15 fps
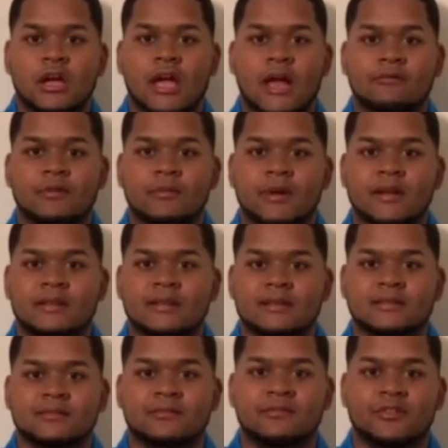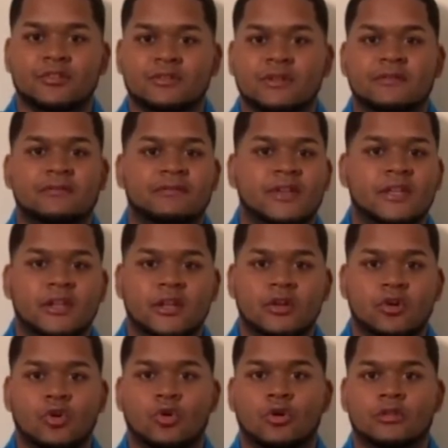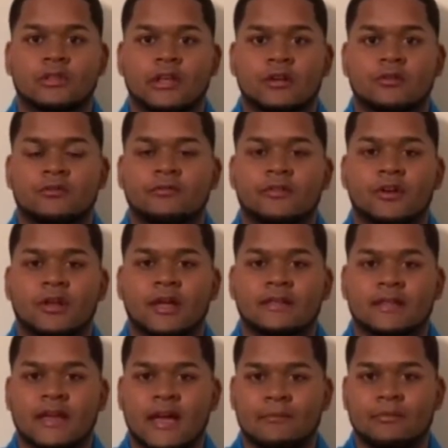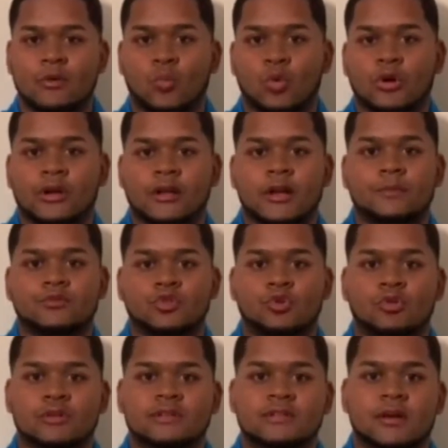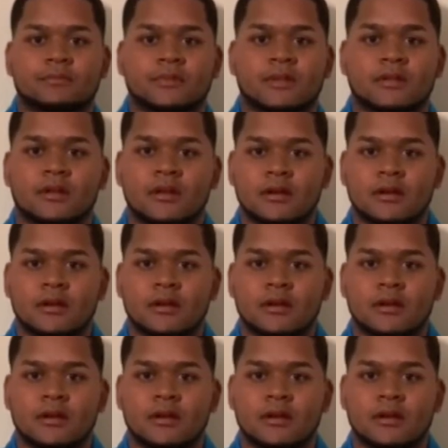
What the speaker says: everybody doesn't feel defeated or they don't feel like they have been working up towards something.